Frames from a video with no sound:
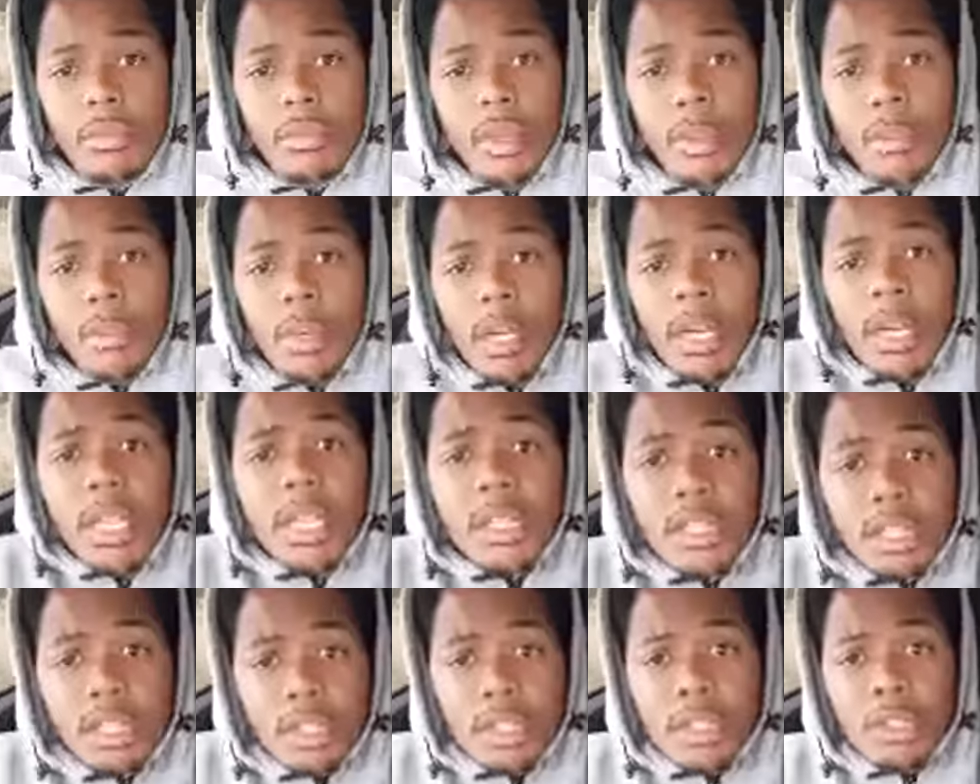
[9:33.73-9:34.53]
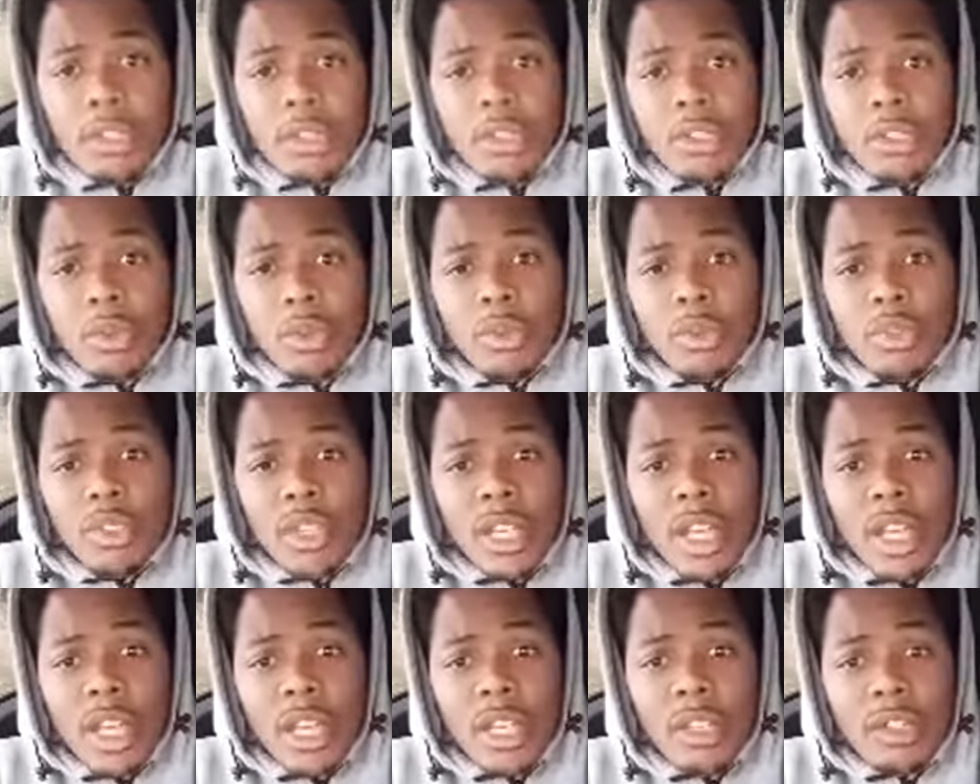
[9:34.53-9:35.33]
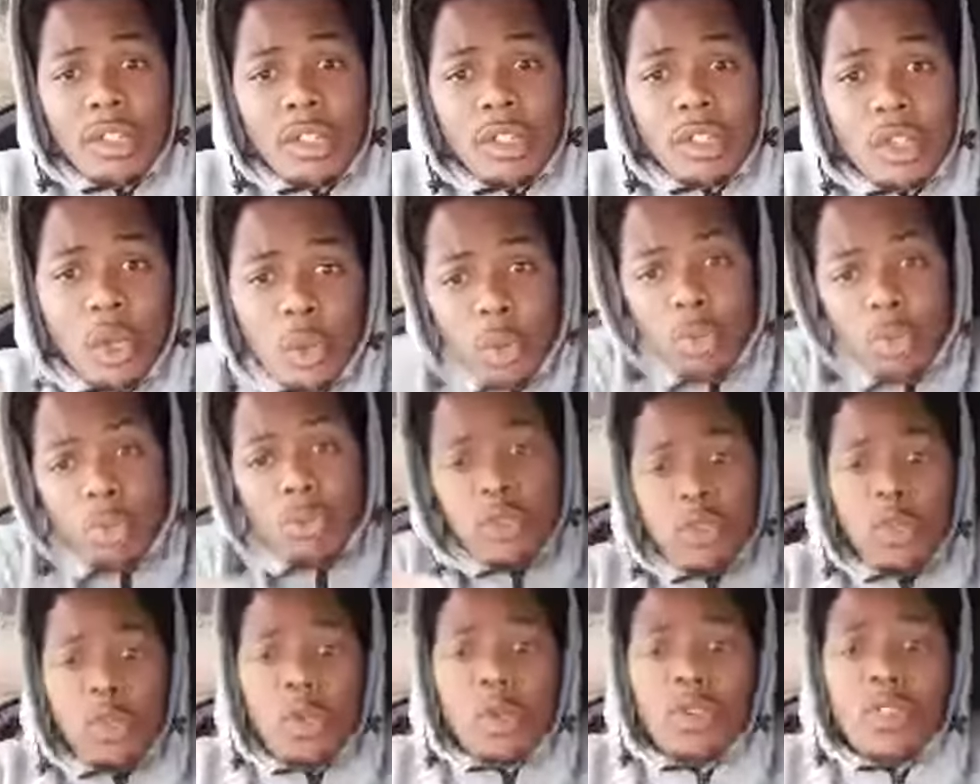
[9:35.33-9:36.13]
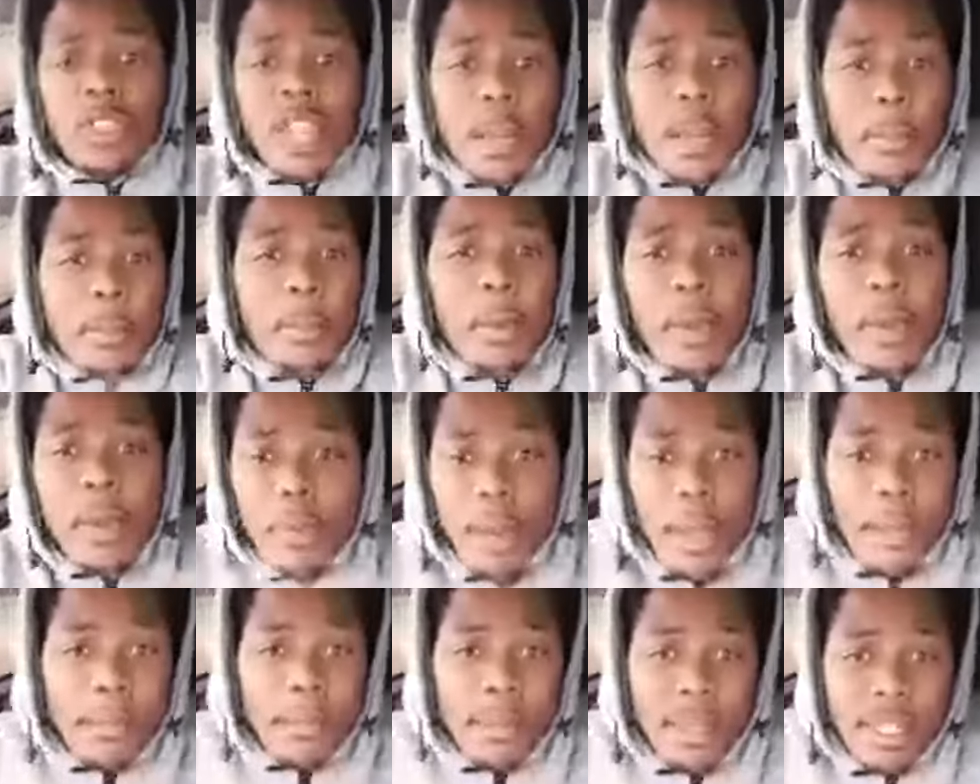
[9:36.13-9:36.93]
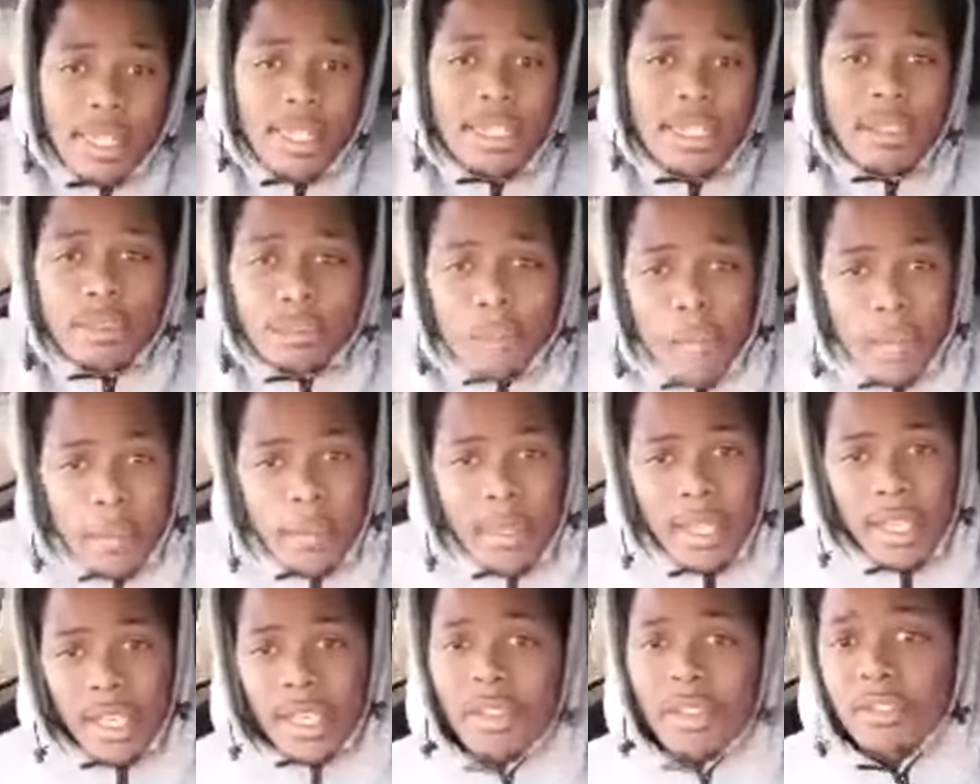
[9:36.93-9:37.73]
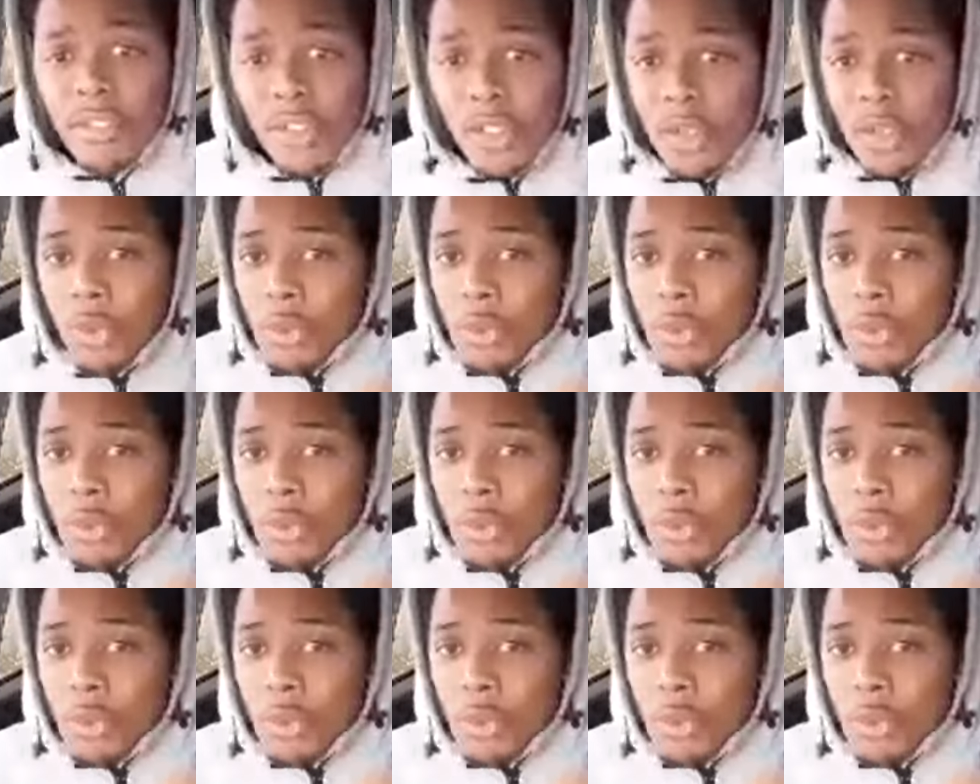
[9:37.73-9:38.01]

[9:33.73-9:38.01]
But, you know what I'm saying, your standpoint might be different.